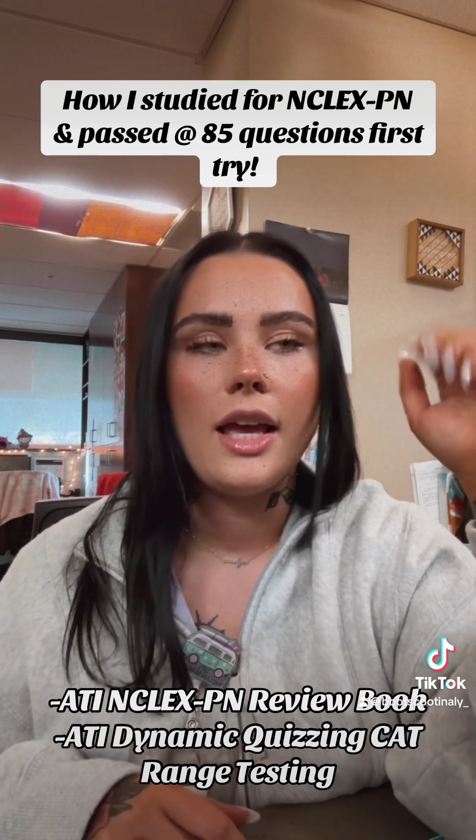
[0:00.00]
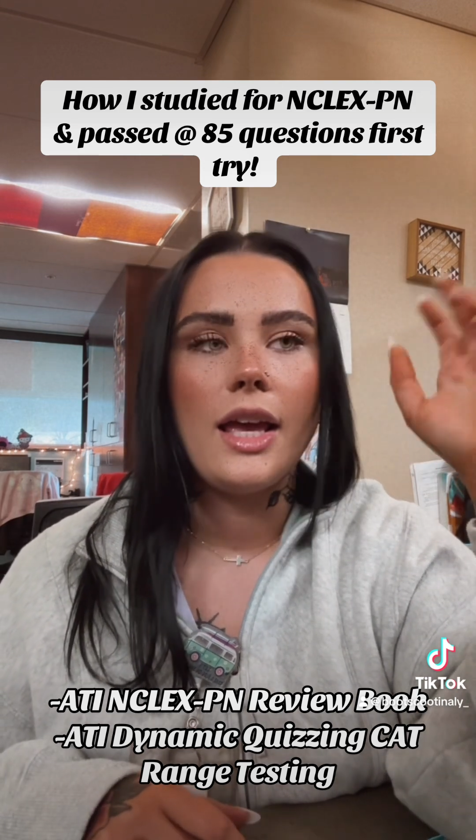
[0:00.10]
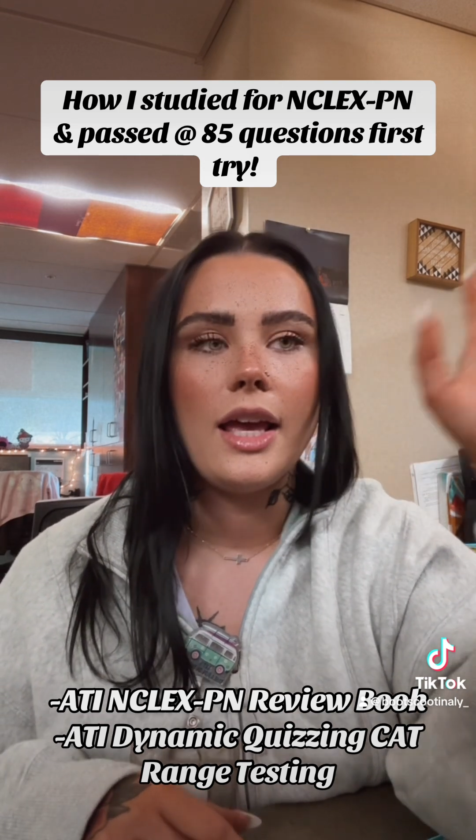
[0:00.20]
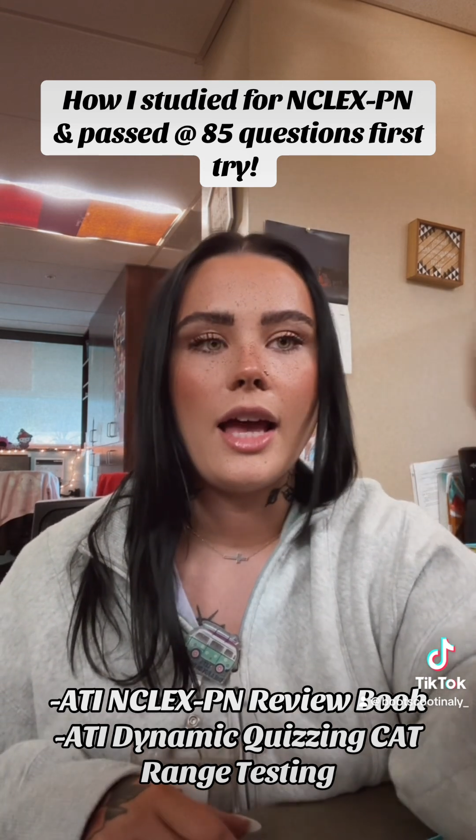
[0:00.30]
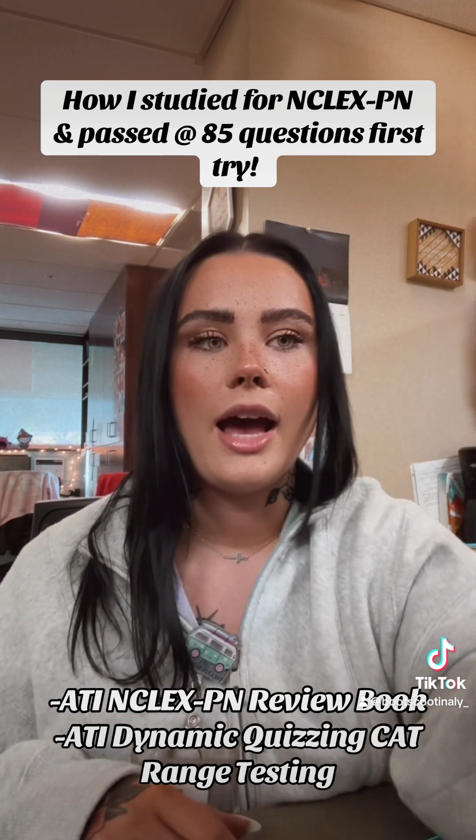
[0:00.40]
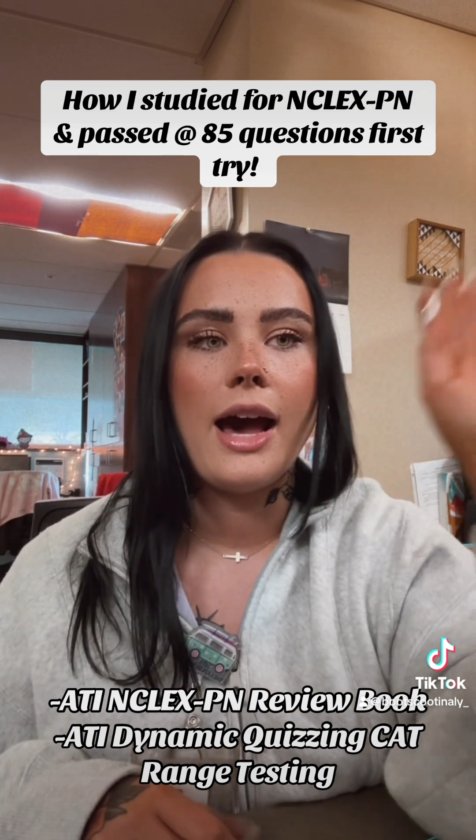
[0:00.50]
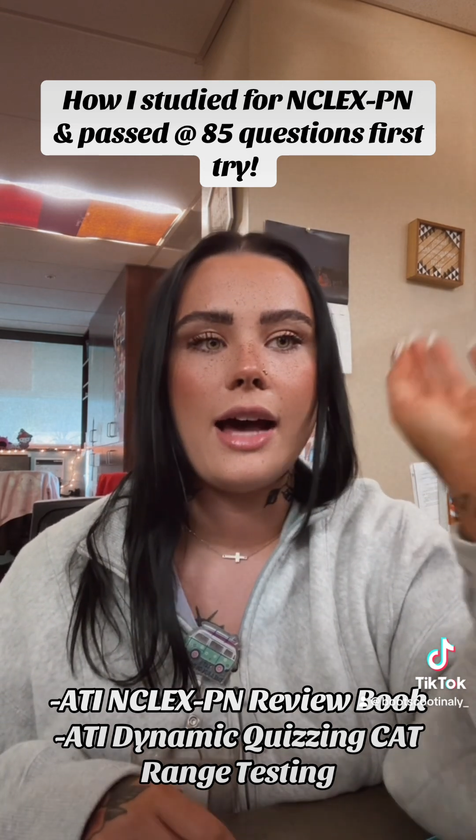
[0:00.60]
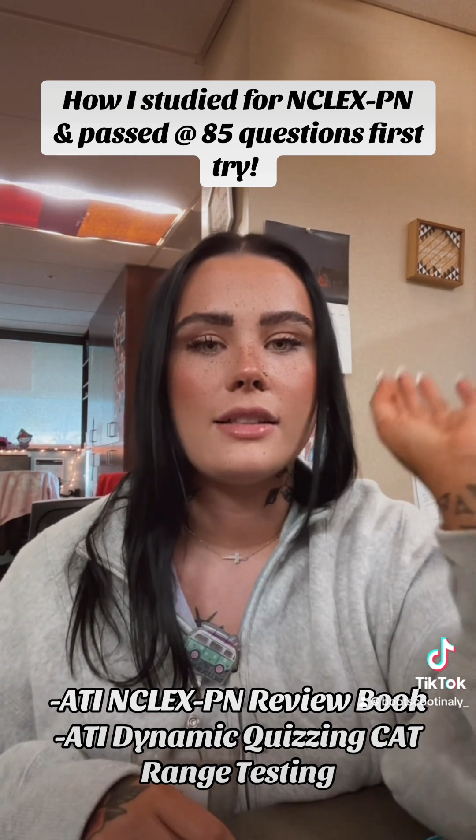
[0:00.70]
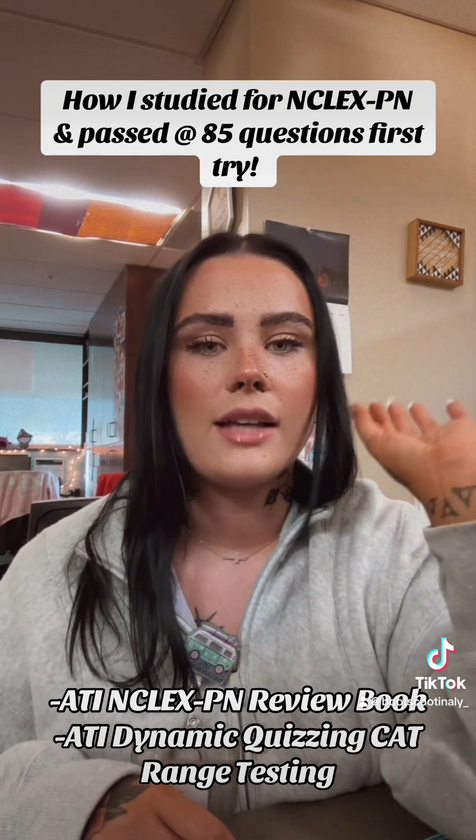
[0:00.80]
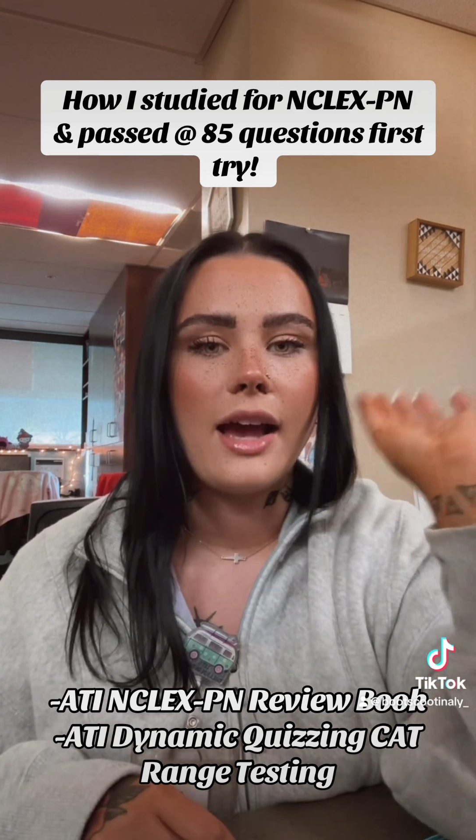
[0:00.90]
It
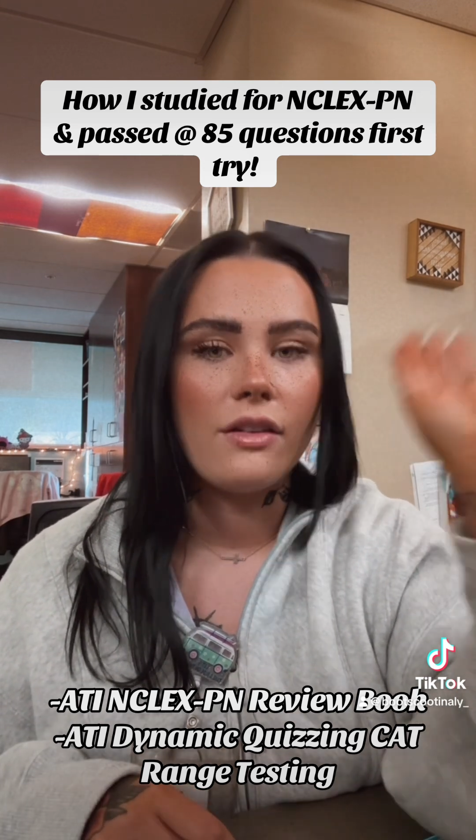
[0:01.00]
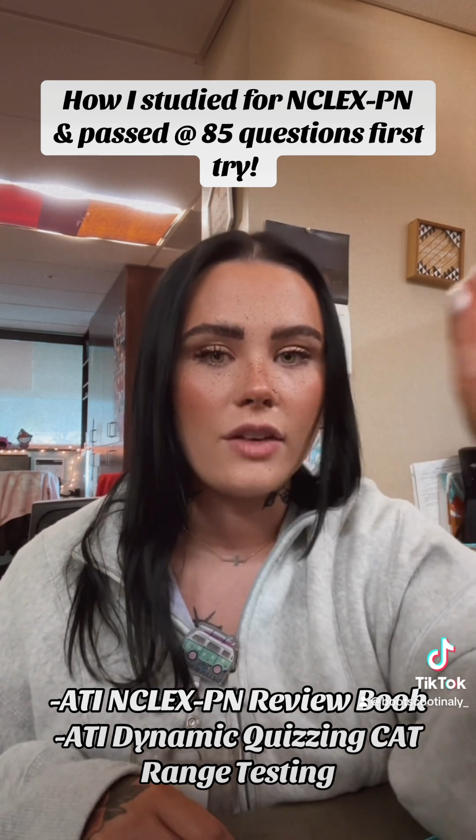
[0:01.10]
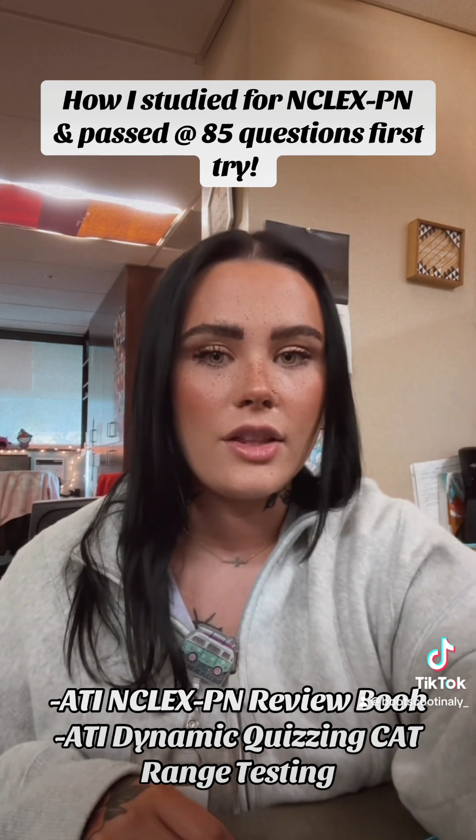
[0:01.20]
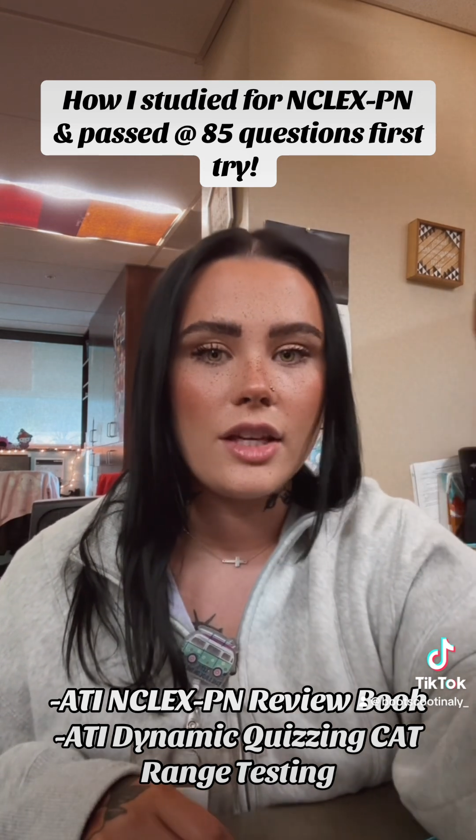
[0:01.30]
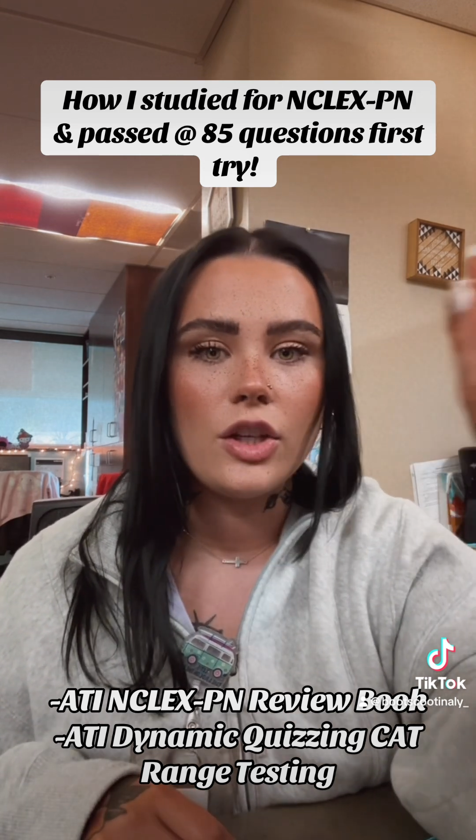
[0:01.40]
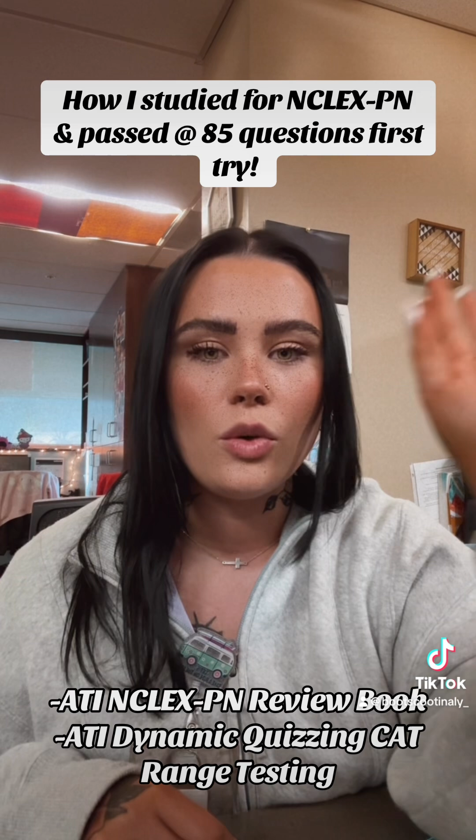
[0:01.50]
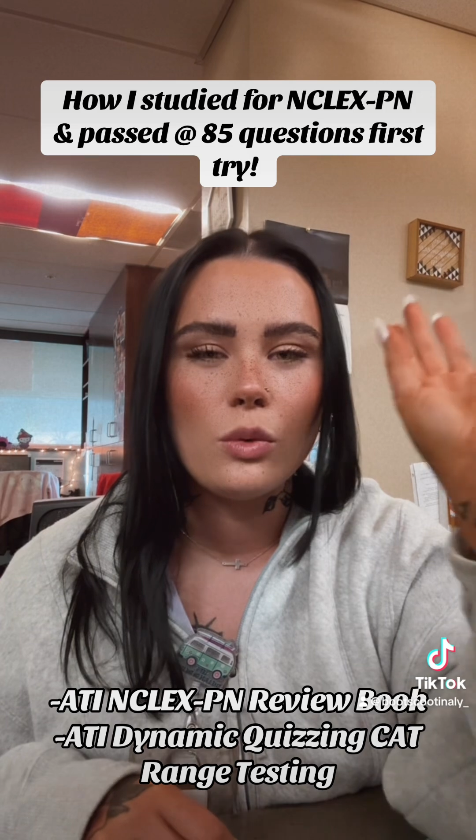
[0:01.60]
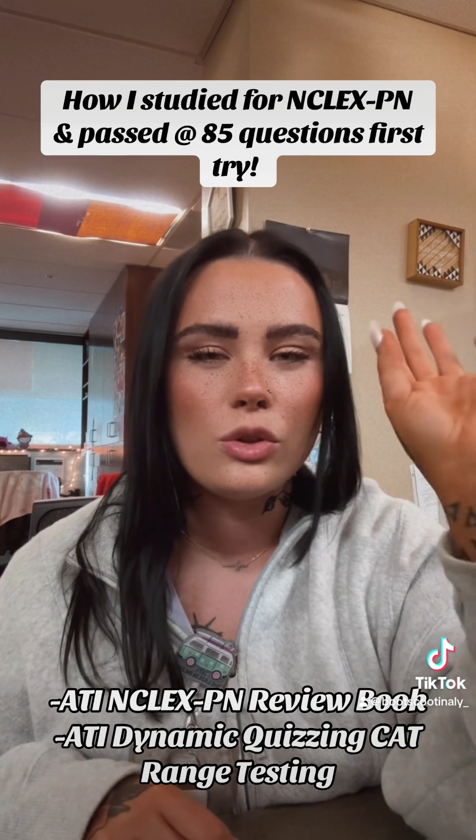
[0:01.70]
has everything you